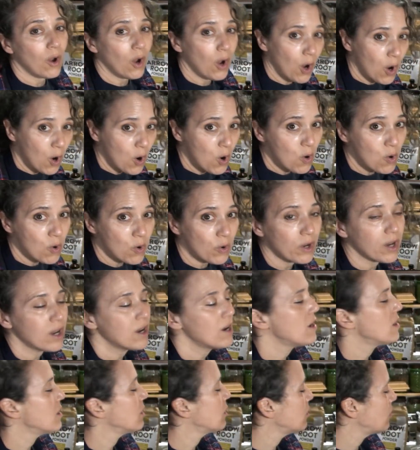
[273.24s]
own
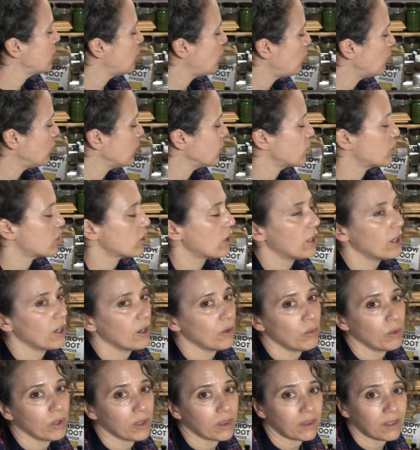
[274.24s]
quart
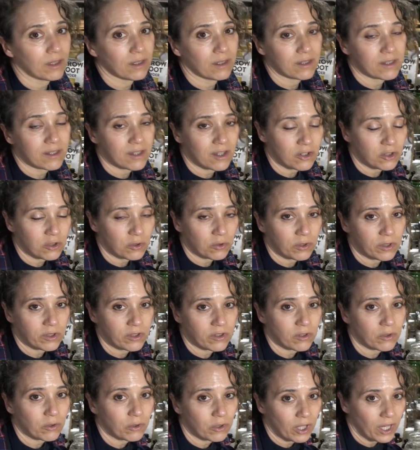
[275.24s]
jar with the essential
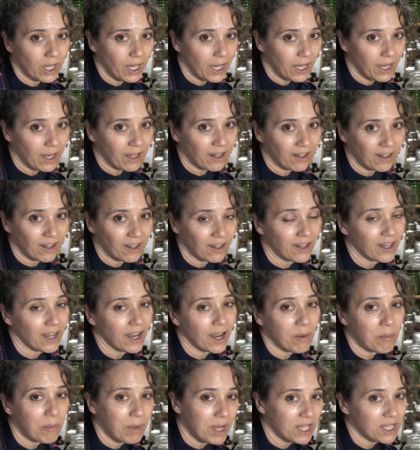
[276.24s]
oils already added, and
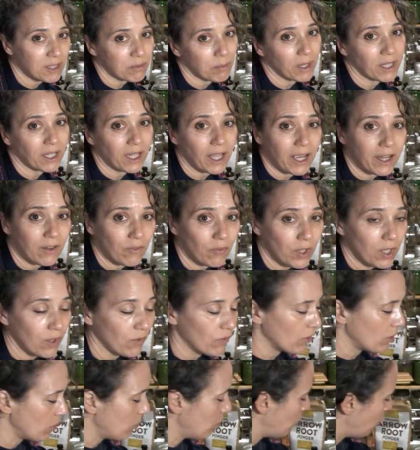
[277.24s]
that makes my life
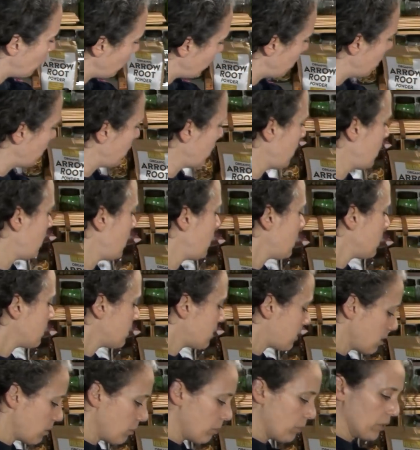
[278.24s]
even more
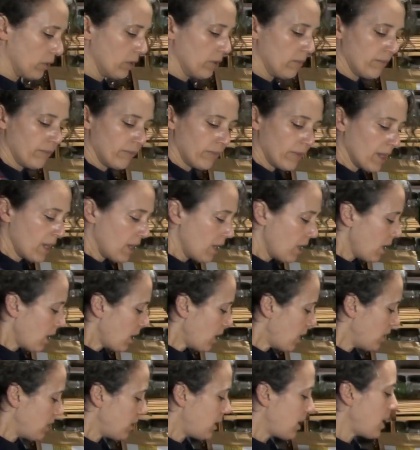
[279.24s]
simple.
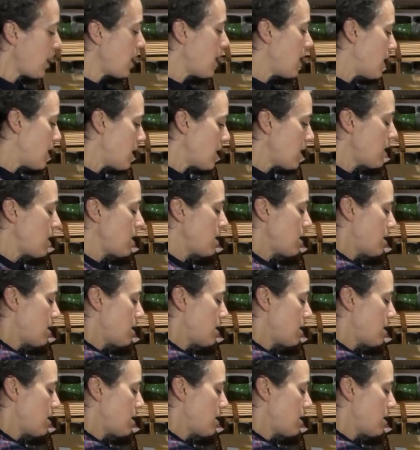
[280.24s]
And then,